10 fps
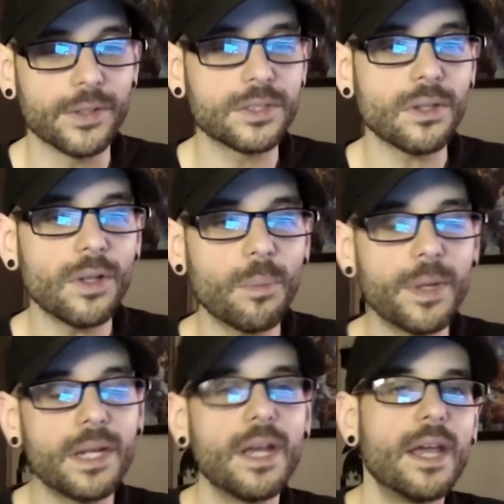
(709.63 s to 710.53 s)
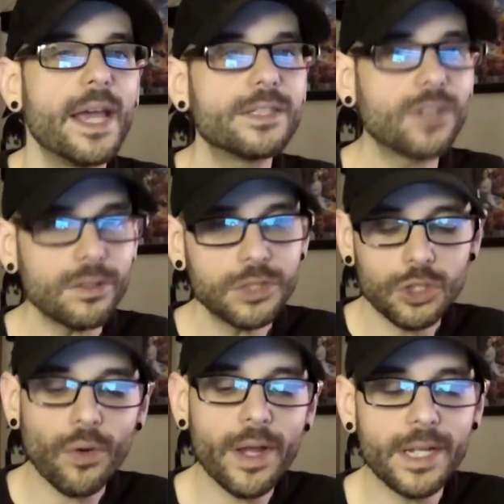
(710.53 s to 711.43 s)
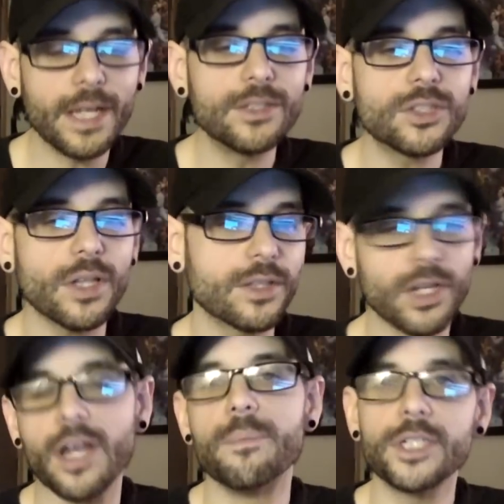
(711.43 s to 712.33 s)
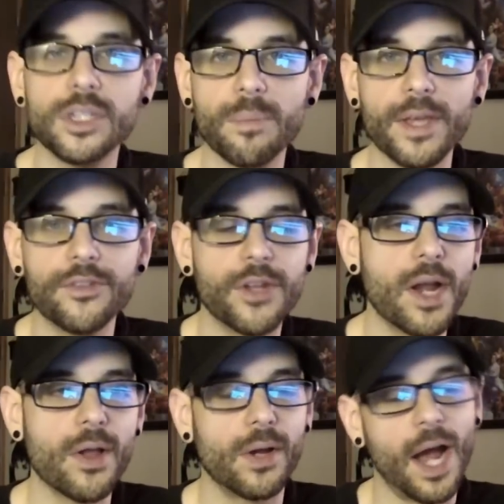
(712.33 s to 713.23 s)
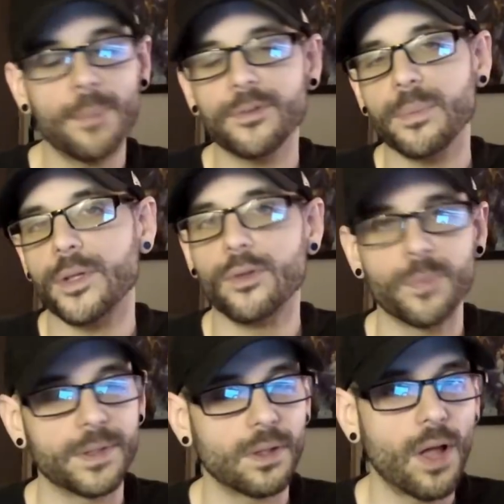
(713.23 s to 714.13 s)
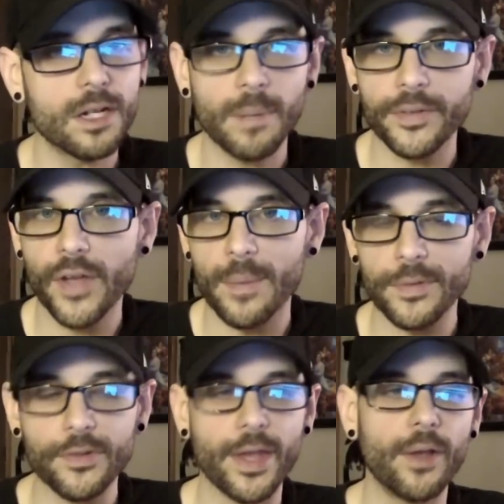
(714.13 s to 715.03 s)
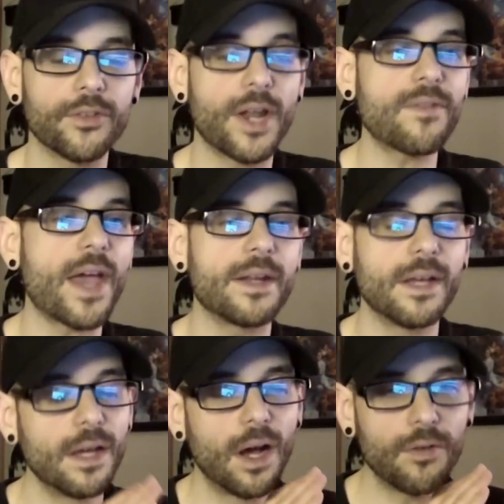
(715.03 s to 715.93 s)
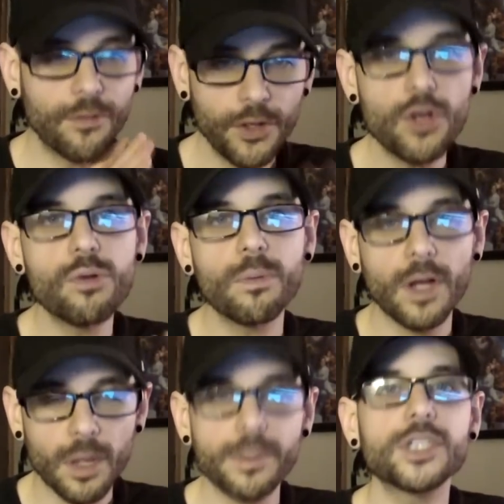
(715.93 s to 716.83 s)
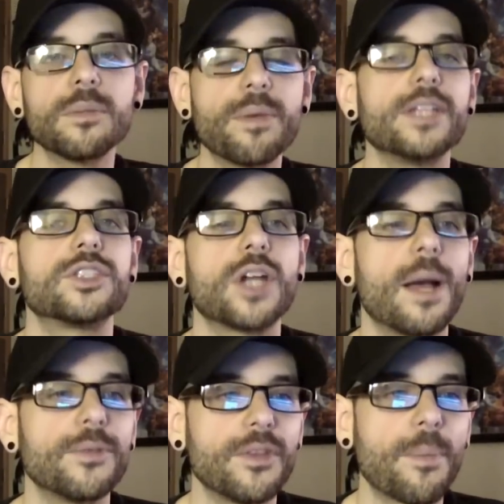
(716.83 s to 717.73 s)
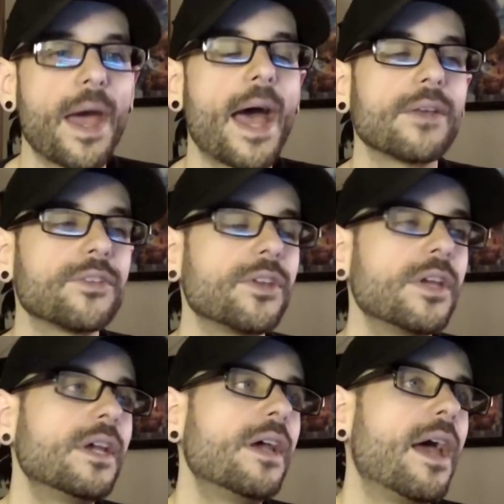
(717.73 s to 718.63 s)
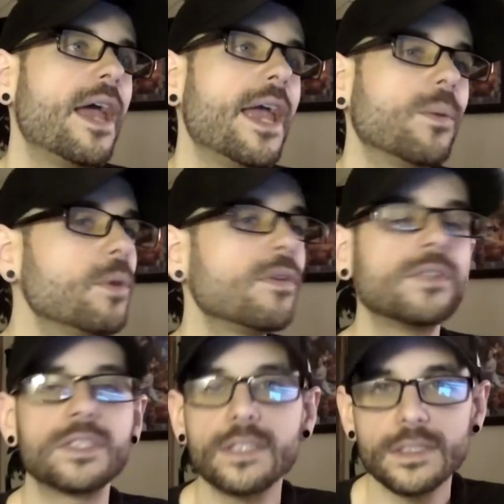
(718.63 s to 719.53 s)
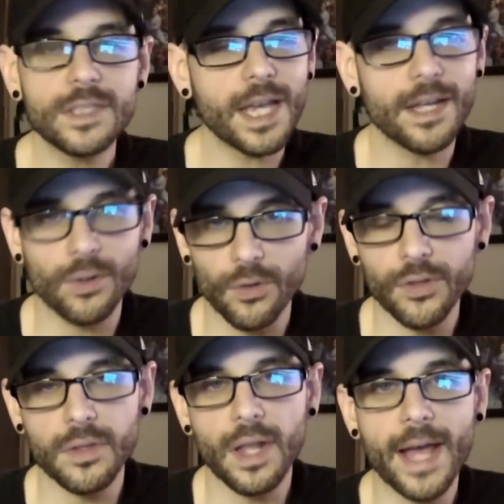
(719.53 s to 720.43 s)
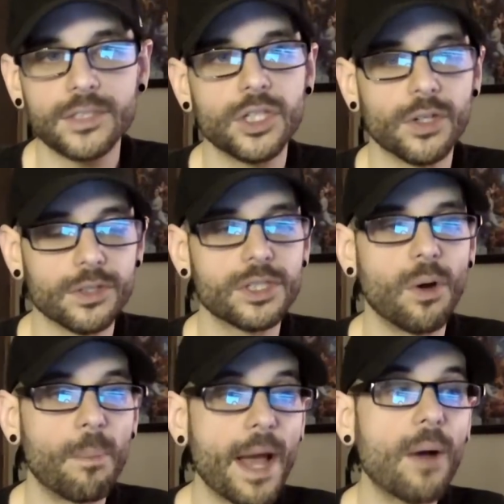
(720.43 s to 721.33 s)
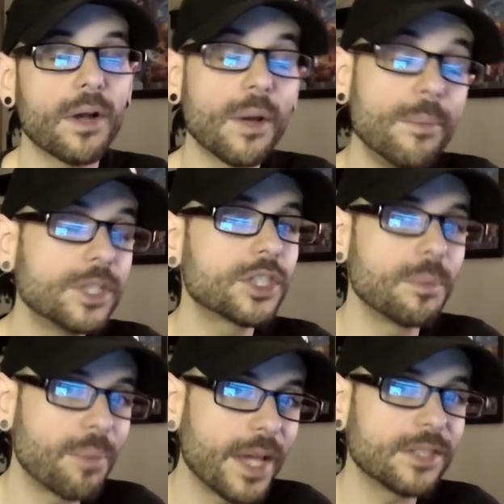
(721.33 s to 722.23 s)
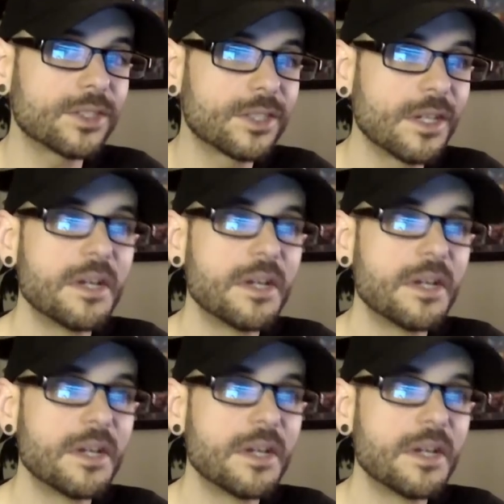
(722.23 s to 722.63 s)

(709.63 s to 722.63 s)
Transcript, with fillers: It's a little bit, it does tread into like the commission-based scenario, and I'm somebody who spent a lot of my time in sales, and I've had a few commission-based jobs in the past, and we've even seen scandals in the last year or so about commission-based